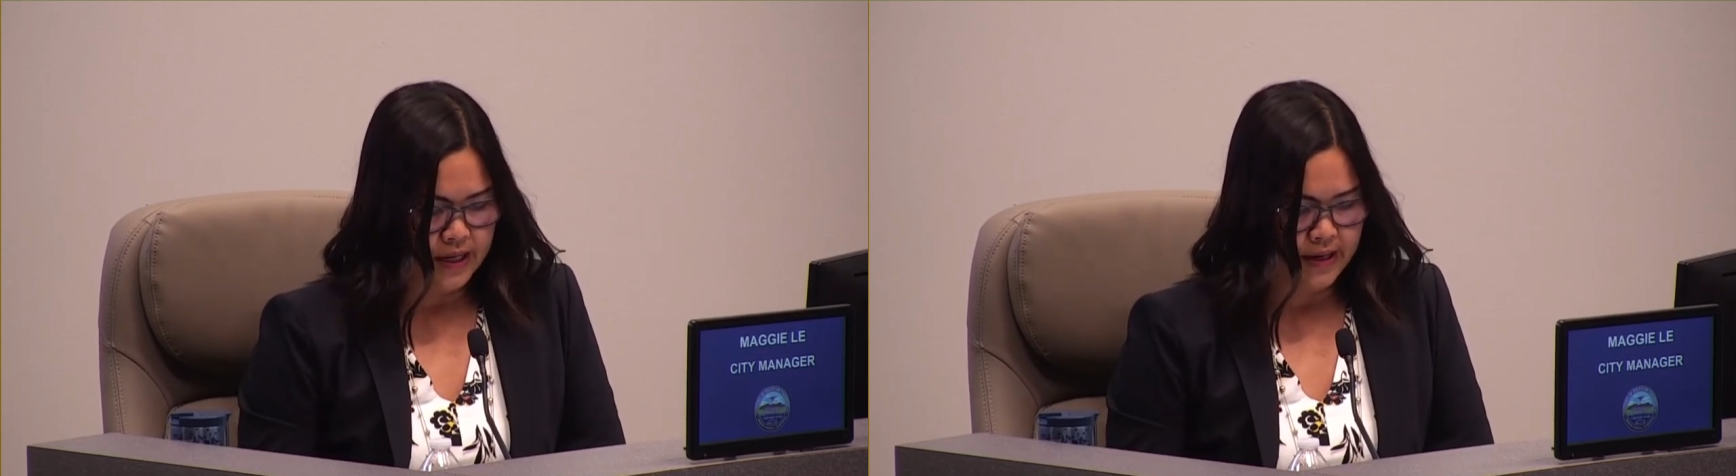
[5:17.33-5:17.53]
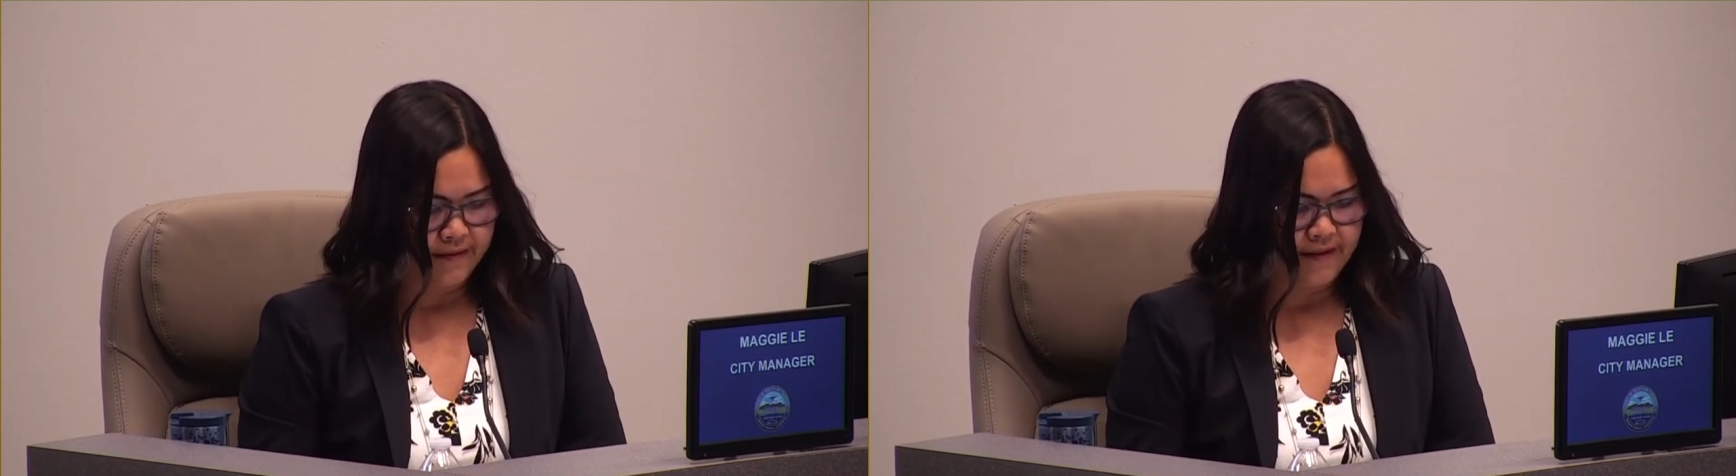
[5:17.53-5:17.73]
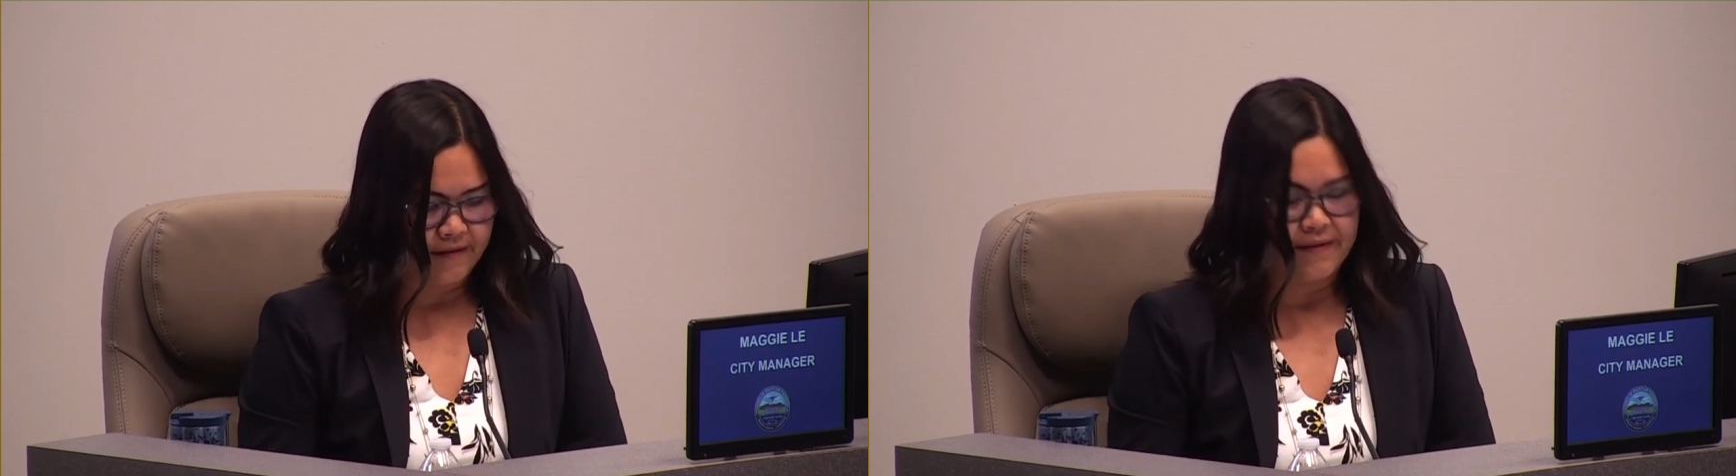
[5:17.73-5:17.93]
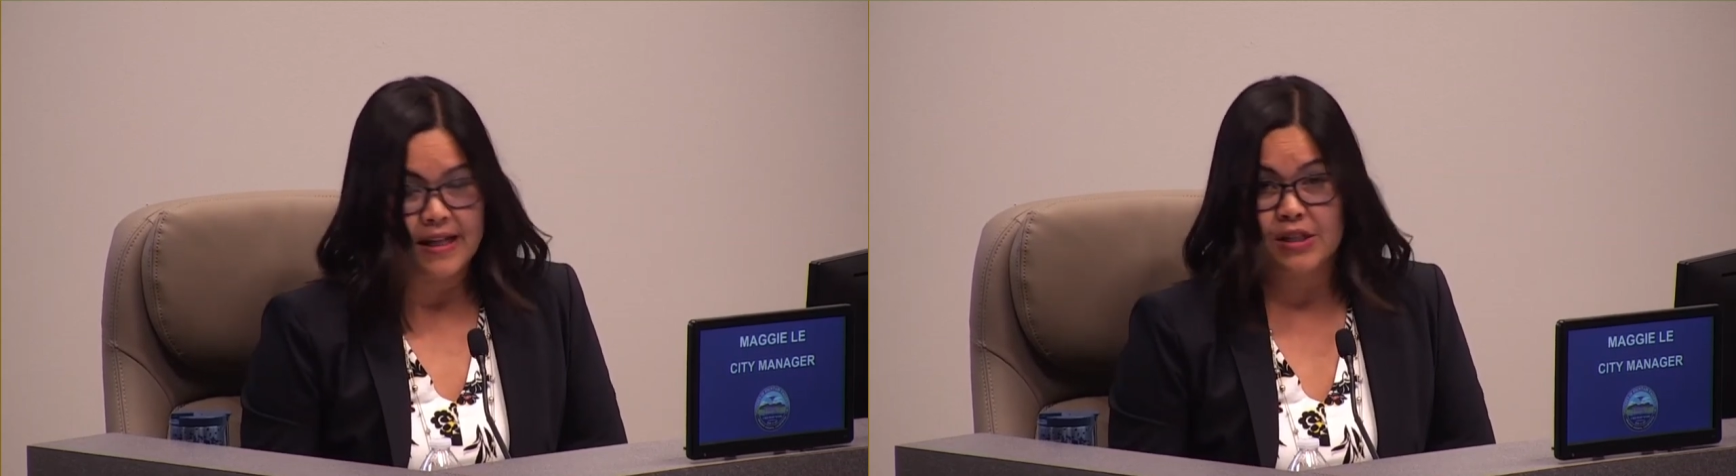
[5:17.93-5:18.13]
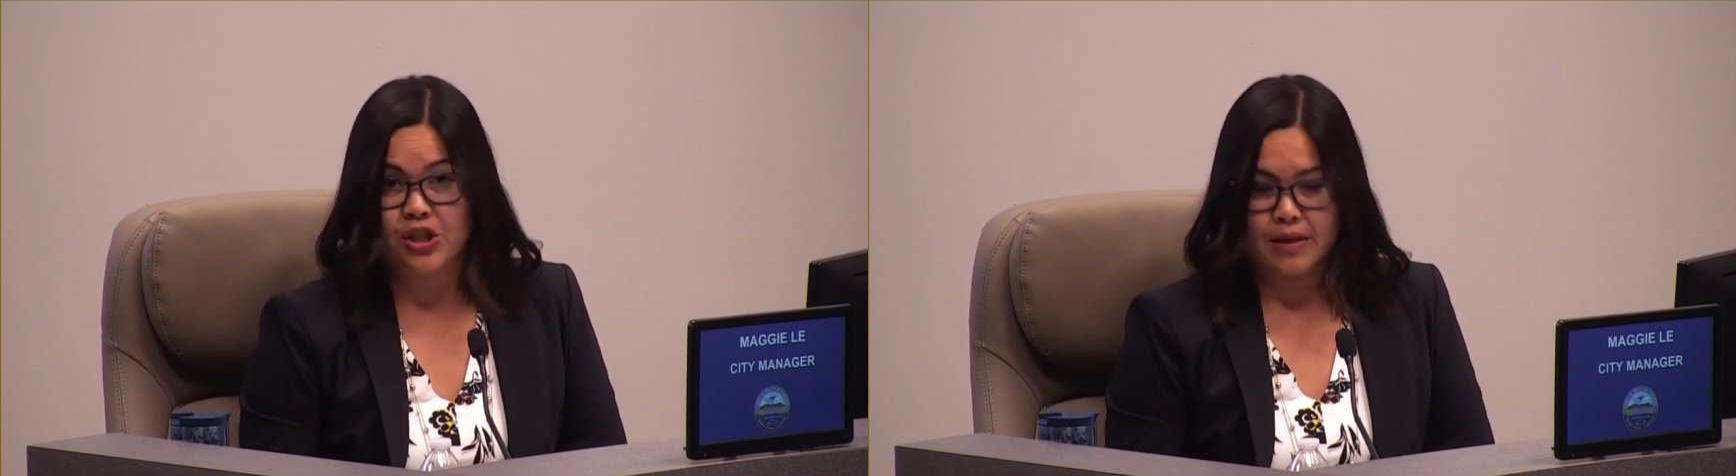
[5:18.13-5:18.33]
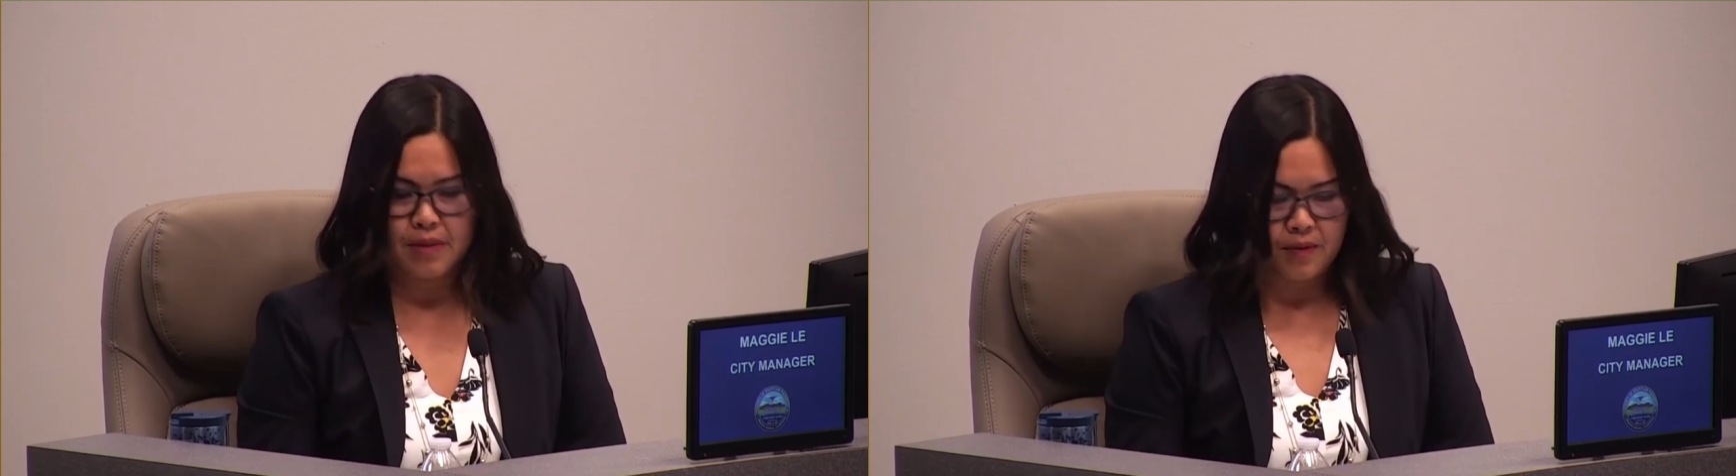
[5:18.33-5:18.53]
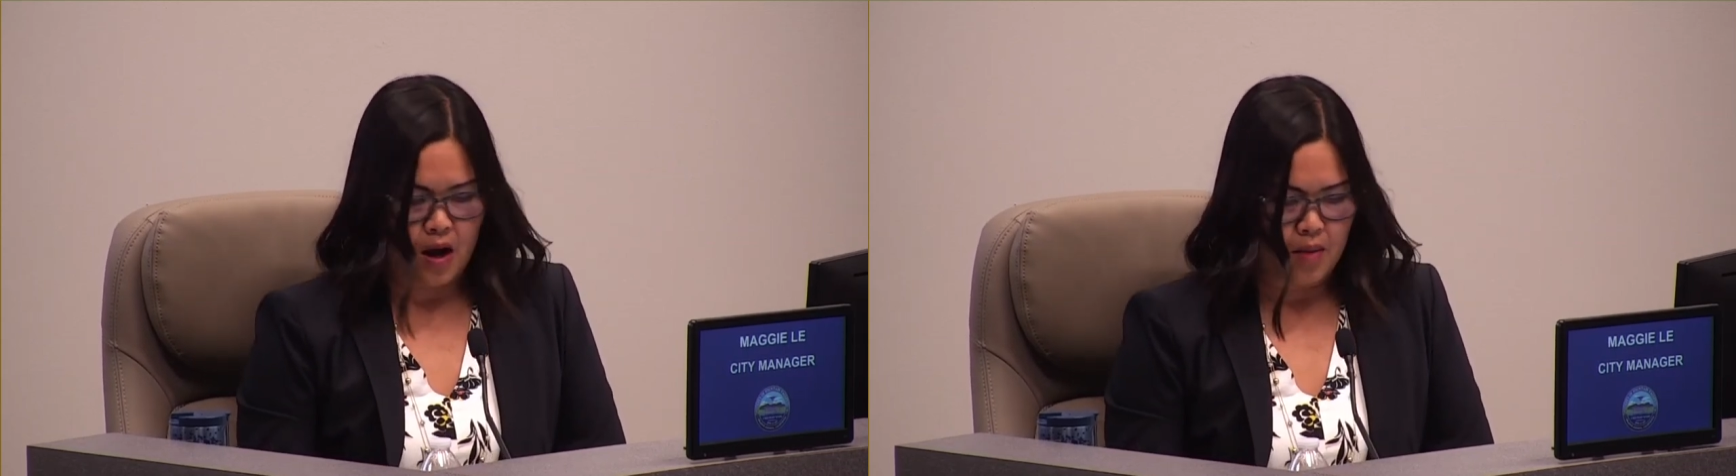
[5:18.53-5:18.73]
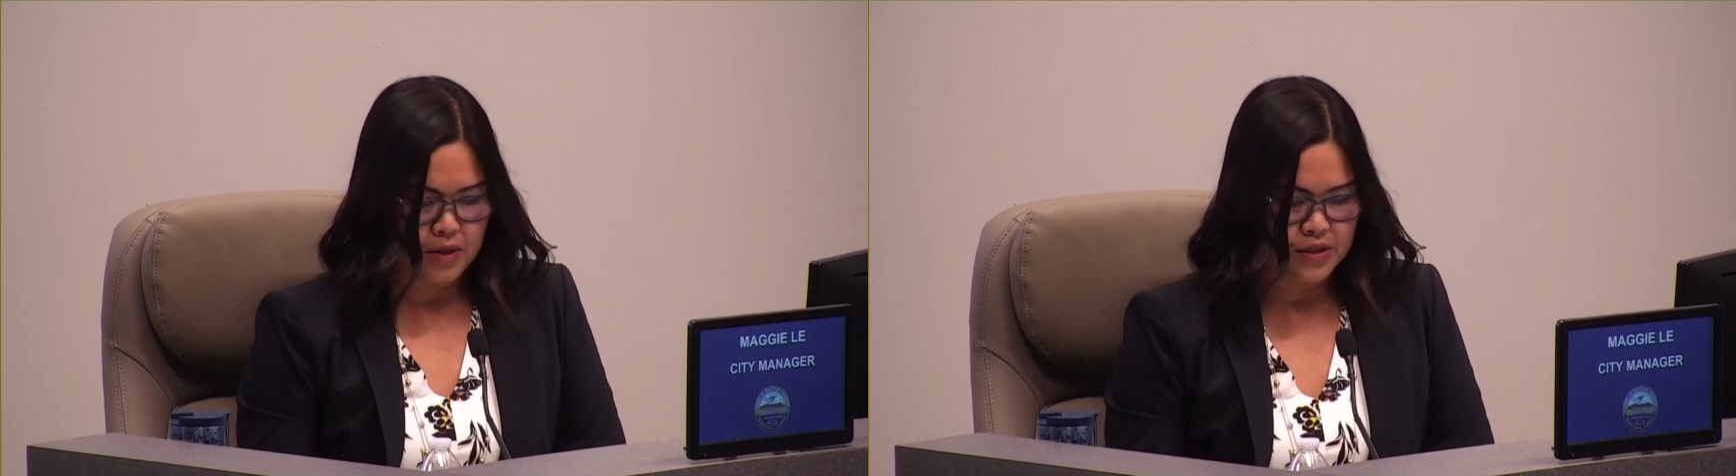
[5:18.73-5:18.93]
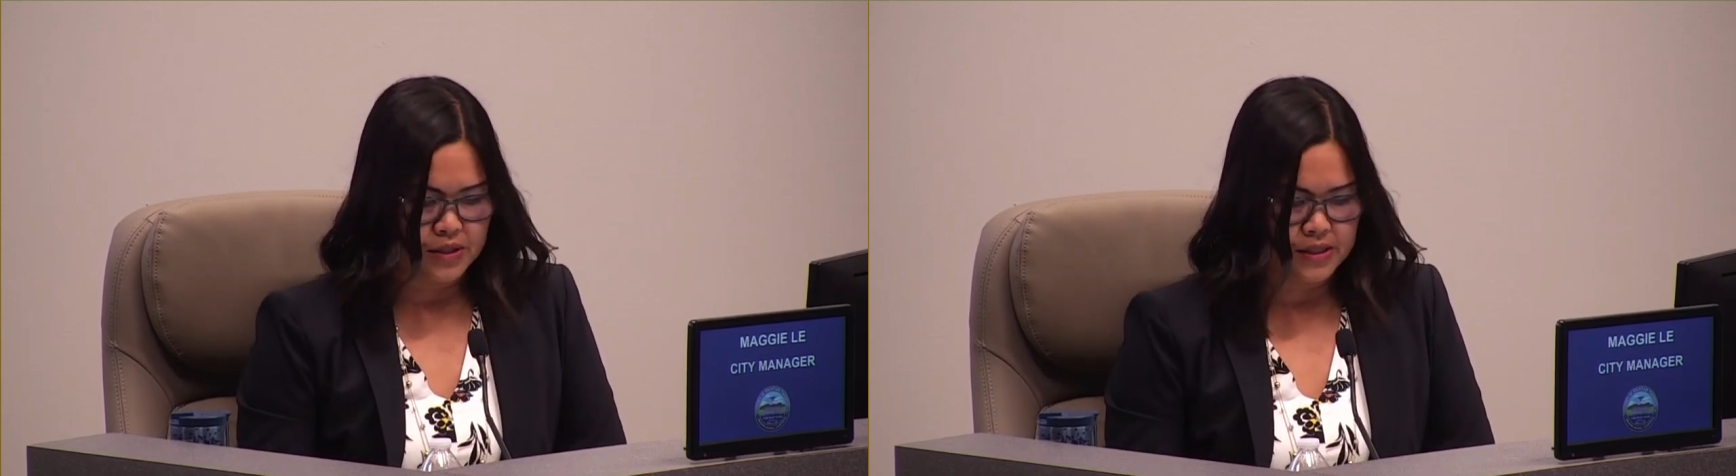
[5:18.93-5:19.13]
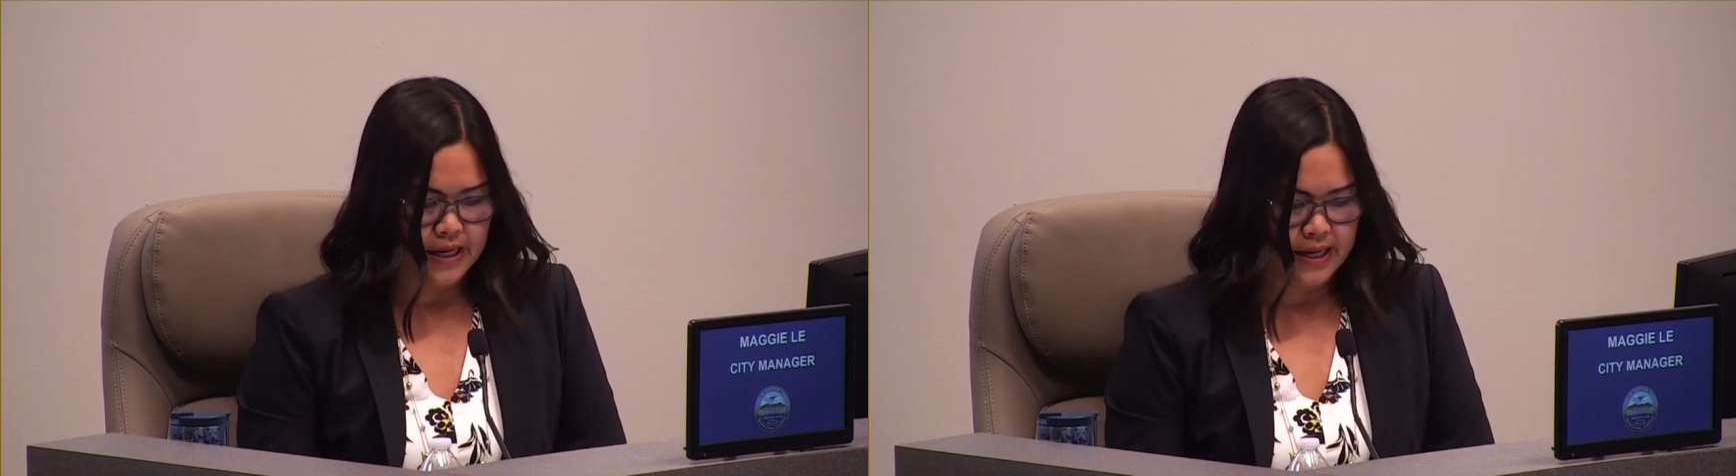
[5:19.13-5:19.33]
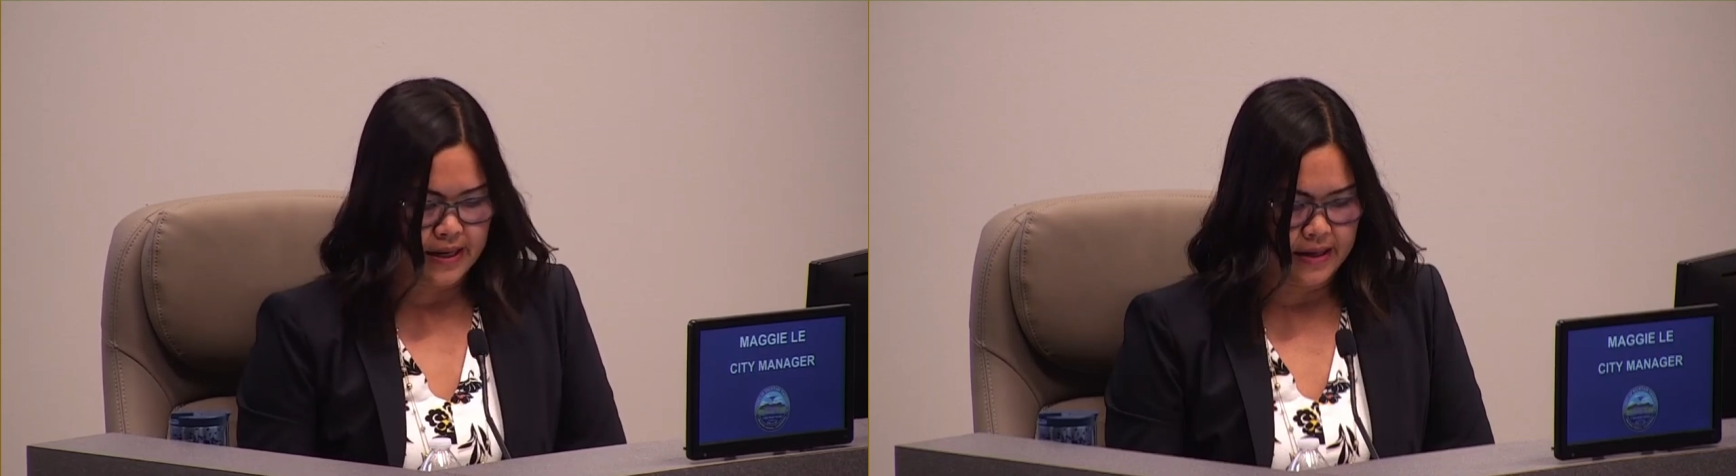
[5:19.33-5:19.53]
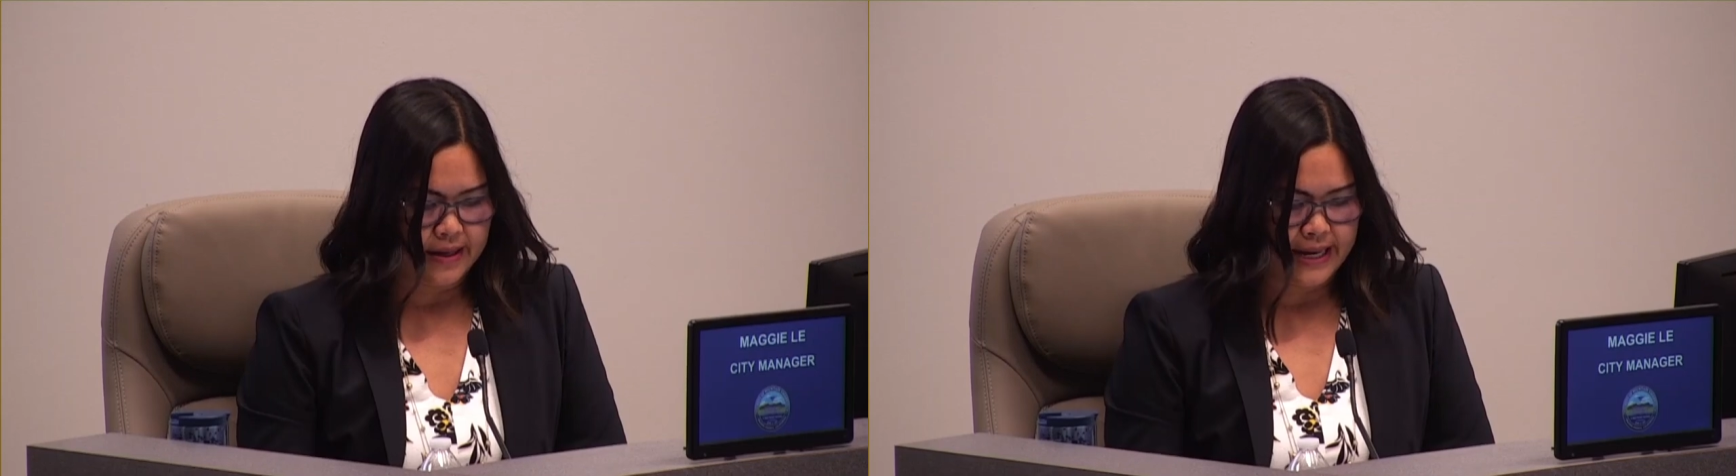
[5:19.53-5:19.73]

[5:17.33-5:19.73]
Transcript: Uh, Fountain Valley Chamber of Commerce uh,